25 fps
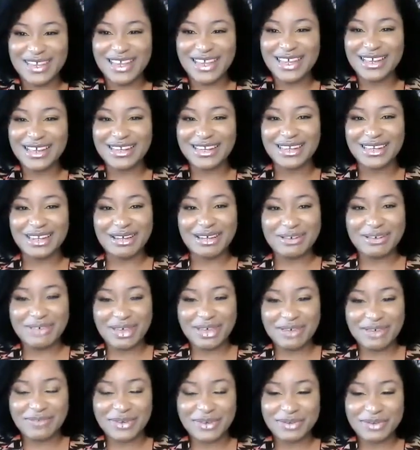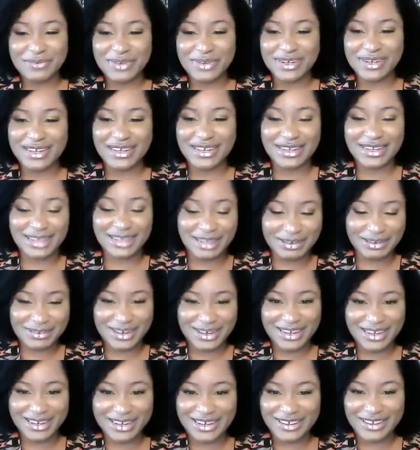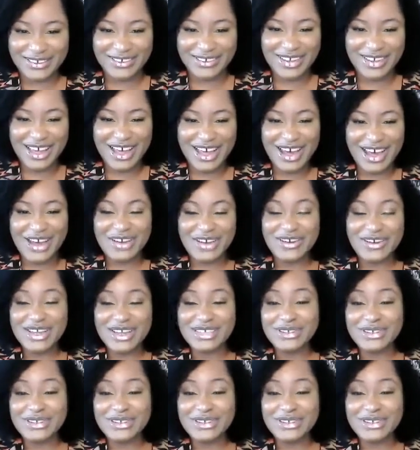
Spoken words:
Hello, everyone. Hello. All right,